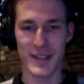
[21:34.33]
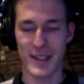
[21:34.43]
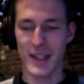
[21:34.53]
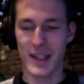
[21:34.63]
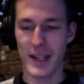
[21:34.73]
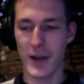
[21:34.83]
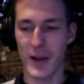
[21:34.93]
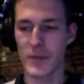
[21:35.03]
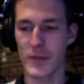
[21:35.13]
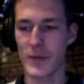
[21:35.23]
Um,
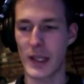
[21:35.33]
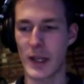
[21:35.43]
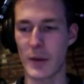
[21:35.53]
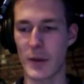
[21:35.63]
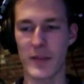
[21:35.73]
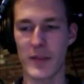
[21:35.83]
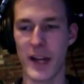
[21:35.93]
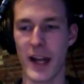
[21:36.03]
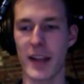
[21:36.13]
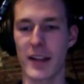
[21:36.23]
I mean, we've
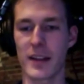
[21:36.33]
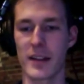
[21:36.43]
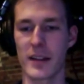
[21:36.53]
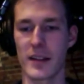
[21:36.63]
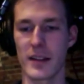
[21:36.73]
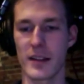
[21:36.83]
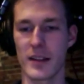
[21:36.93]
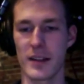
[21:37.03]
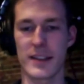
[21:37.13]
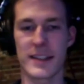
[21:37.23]
got
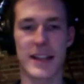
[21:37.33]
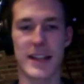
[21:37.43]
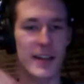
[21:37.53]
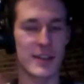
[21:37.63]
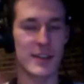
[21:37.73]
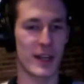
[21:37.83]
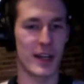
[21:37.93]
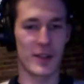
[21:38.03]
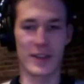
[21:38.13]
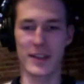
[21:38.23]
science over here, which
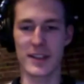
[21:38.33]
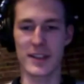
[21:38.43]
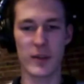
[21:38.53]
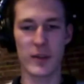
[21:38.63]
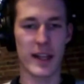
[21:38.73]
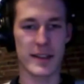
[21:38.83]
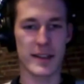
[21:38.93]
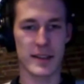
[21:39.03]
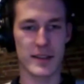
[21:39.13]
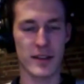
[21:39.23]
is so dense and
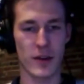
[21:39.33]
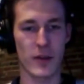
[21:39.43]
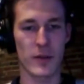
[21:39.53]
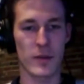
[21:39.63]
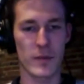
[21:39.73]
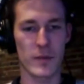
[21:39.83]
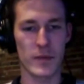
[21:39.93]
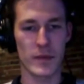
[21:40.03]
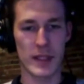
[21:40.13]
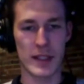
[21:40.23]
so
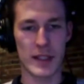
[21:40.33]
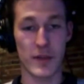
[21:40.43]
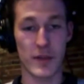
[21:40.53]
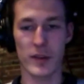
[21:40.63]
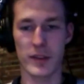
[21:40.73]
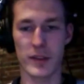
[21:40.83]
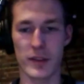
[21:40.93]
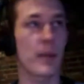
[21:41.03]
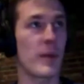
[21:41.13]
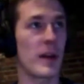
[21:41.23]
difficult to. I
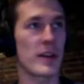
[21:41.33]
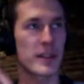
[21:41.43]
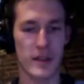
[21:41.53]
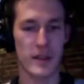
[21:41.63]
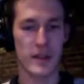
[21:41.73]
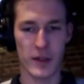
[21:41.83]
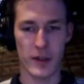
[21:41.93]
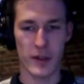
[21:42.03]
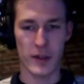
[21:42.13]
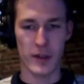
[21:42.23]
apologize for the, for the
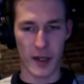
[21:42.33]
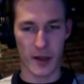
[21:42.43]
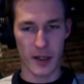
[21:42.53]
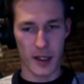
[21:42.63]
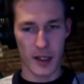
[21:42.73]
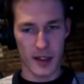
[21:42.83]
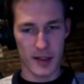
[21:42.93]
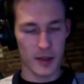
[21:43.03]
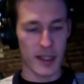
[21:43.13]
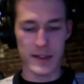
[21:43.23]
noise in the background.
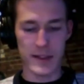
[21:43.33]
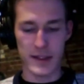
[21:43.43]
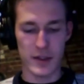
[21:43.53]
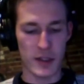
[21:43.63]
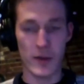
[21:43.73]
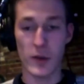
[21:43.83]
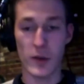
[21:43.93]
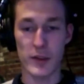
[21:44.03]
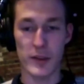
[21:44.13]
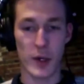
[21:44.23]
So dense and so
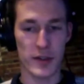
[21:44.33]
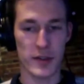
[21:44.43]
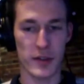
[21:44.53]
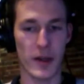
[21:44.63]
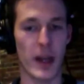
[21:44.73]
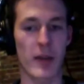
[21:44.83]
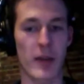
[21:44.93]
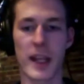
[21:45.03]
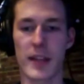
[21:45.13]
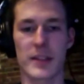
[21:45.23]
difficult to parse through. Right? We
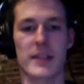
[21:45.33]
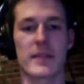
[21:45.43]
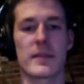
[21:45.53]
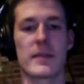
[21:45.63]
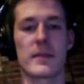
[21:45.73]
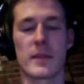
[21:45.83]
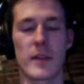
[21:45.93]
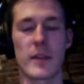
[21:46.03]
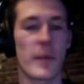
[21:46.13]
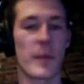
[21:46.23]
can't just
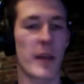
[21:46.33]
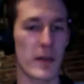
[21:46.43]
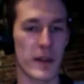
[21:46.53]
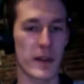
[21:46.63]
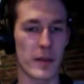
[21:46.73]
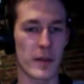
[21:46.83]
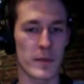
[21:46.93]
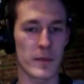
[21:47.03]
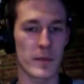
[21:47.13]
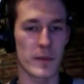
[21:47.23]
develop an algorithm
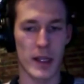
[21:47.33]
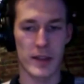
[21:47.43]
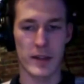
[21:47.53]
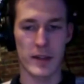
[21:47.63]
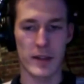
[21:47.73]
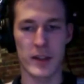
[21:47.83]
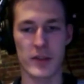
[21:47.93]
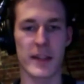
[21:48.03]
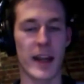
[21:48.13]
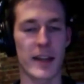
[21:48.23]
to then translate
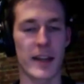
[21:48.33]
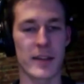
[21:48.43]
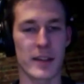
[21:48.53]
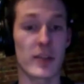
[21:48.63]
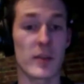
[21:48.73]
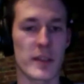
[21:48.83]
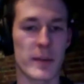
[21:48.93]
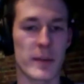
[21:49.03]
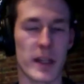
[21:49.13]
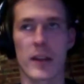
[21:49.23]
that into human
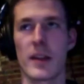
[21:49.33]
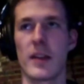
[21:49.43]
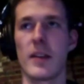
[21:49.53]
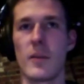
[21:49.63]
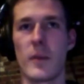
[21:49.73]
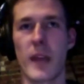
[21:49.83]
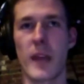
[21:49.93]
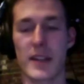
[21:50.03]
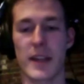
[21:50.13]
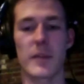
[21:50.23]
speak we actually have
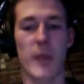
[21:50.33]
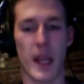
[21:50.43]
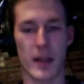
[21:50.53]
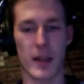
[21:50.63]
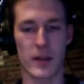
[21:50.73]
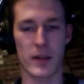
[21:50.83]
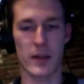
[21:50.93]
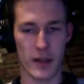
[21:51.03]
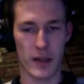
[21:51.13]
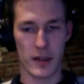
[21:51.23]
to manually do that.
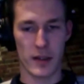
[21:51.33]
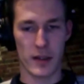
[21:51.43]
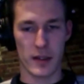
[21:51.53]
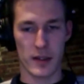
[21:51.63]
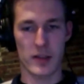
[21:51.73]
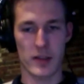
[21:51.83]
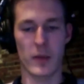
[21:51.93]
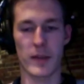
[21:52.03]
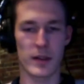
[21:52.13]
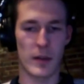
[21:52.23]
So we have
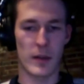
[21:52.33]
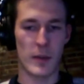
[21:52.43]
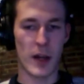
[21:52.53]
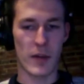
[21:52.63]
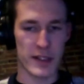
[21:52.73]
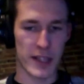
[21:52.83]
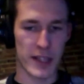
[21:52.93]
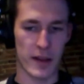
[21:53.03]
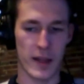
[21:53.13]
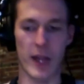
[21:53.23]
a, a model for scaling
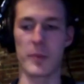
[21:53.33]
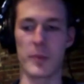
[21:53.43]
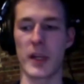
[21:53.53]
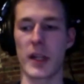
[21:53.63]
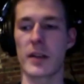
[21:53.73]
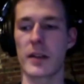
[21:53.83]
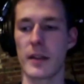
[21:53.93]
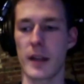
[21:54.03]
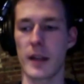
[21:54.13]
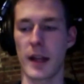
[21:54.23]
that, but
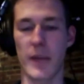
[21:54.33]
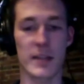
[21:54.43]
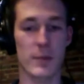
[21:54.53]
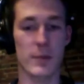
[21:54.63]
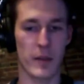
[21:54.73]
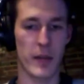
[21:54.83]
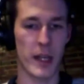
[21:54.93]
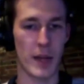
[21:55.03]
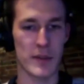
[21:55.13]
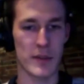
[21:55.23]
um, that's one of the main
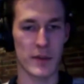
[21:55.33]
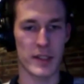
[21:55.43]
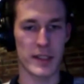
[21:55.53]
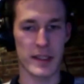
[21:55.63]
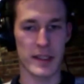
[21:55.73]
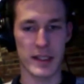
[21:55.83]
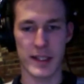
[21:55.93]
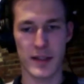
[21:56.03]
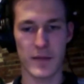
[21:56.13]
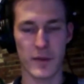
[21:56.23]
obstacles is, is getting this
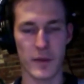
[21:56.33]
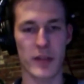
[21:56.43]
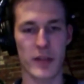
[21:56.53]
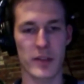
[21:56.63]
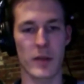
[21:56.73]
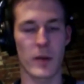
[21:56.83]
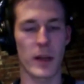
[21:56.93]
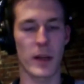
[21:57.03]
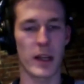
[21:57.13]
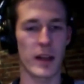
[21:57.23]
information in a way
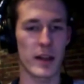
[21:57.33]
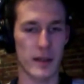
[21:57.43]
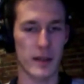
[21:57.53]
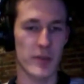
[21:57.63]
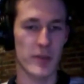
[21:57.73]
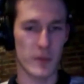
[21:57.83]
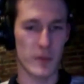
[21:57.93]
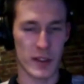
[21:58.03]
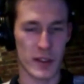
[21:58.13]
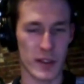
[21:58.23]
that, that consumers can
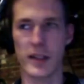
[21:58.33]
understand.